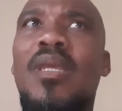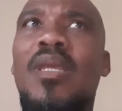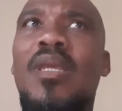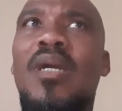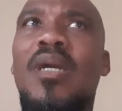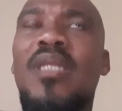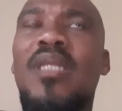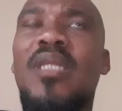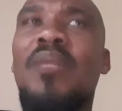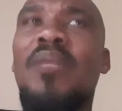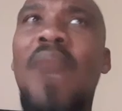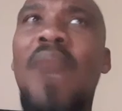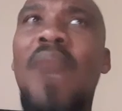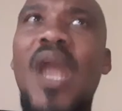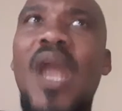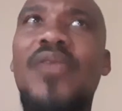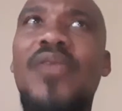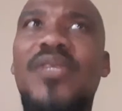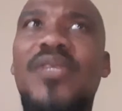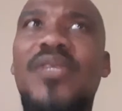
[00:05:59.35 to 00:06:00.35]
a
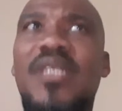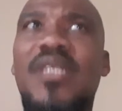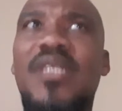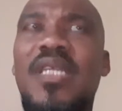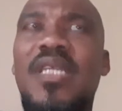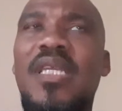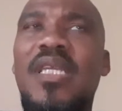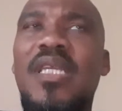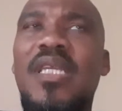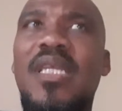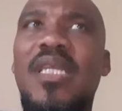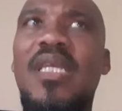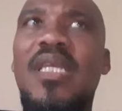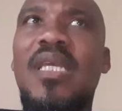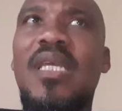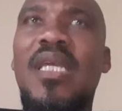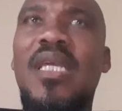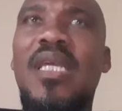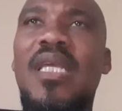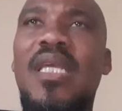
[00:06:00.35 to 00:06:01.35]
democracy
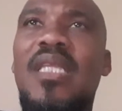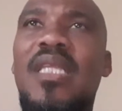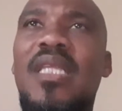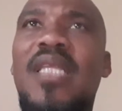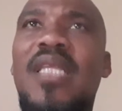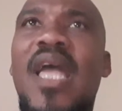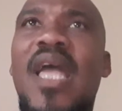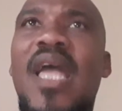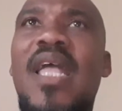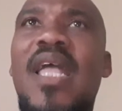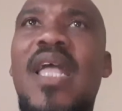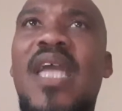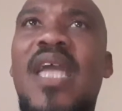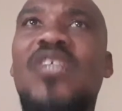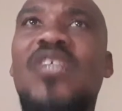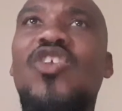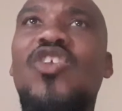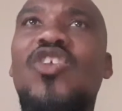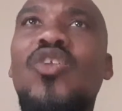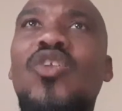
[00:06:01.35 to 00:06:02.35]
that
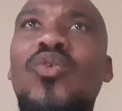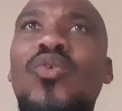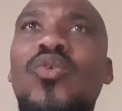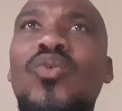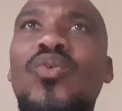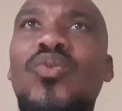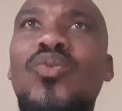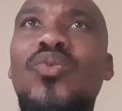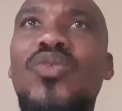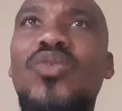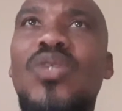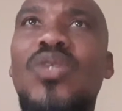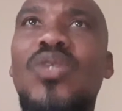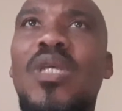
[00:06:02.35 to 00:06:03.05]
excludes